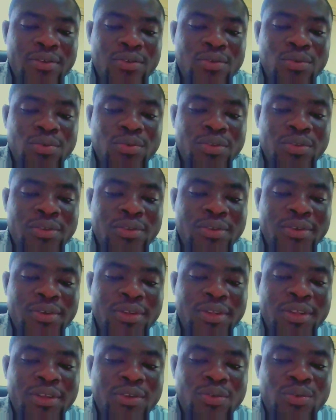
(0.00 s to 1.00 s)
don't
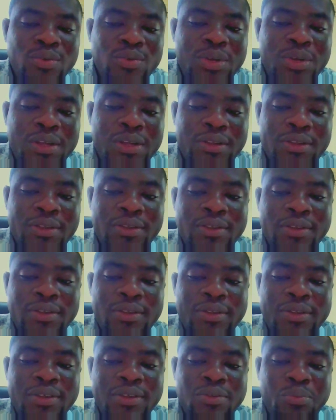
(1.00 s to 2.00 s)
really know that
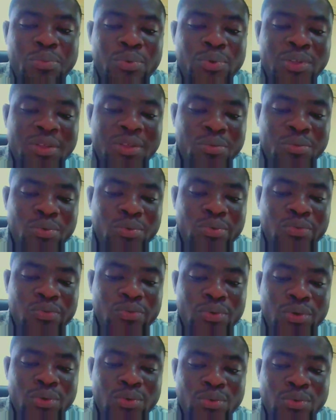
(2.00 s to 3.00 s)
it is possible
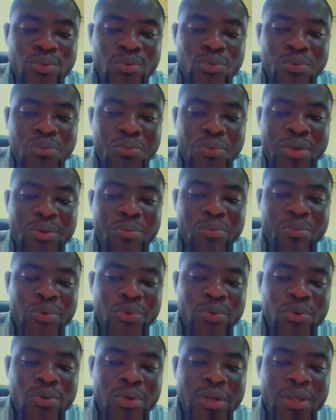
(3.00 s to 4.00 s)
for you to make
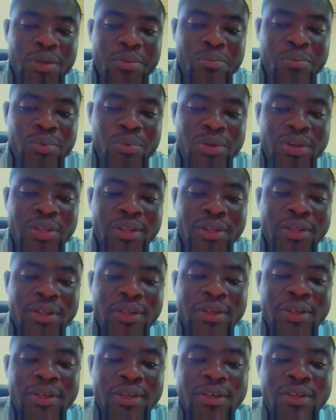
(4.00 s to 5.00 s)
your money
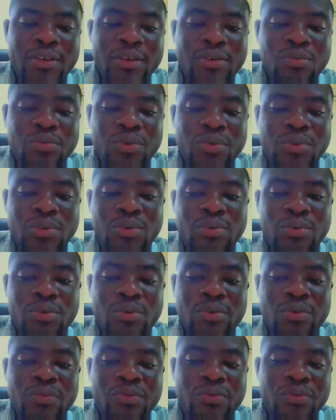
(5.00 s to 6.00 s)
with your
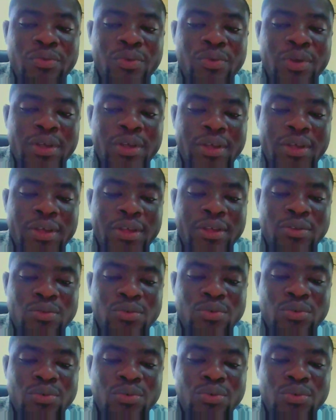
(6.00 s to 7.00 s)

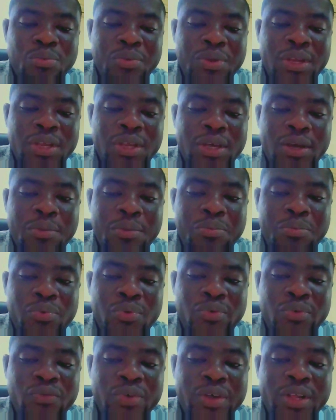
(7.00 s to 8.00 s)
social media
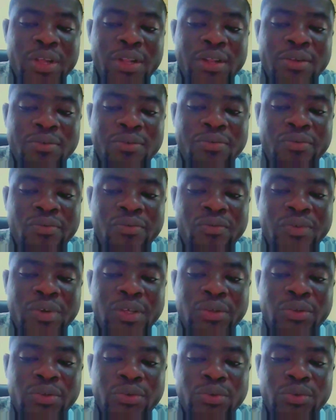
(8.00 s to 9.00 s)
profile,
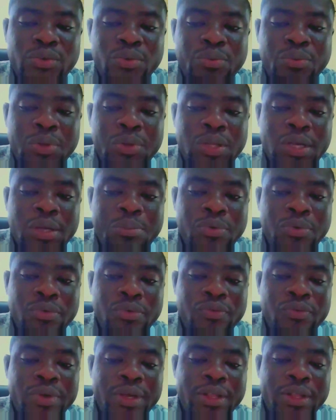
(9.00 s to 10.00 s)
free social media
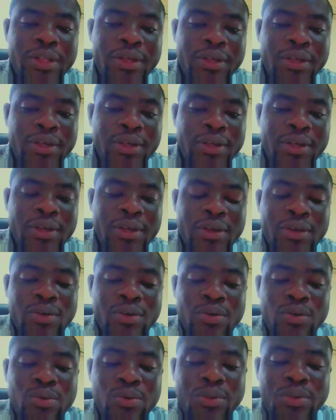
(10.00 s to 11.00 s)
profile,
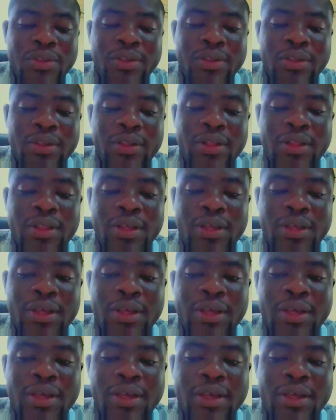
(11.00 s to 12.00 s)
until
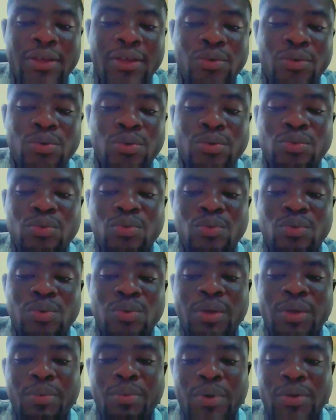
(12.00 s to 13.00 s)
I got to know
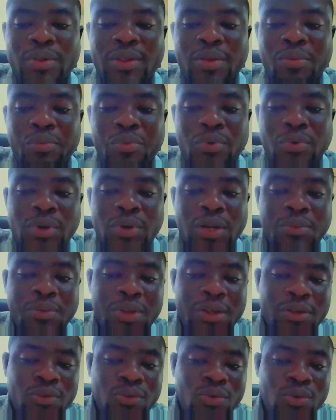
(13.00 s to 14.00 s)
about a problem that
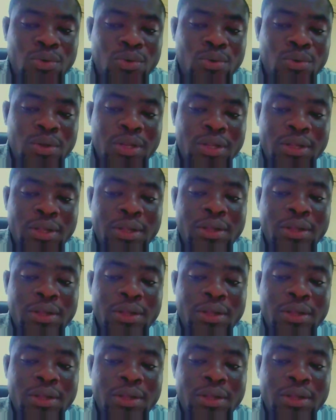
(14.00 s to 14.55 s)
is called